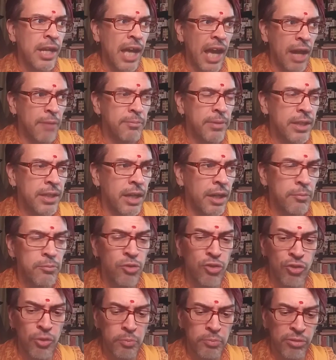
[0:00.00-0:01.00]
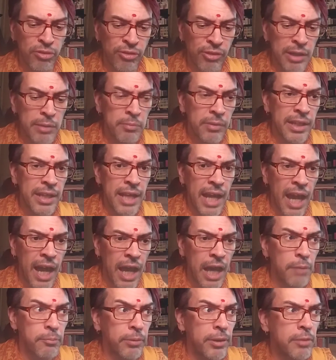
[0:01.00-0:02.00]
and becomes supremely
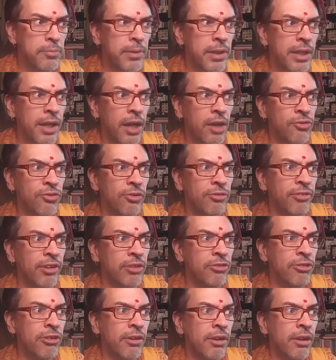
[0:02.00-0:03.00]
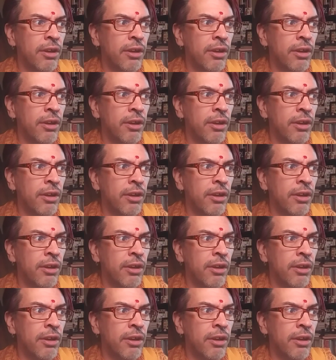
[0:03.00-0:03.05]
happy because of it.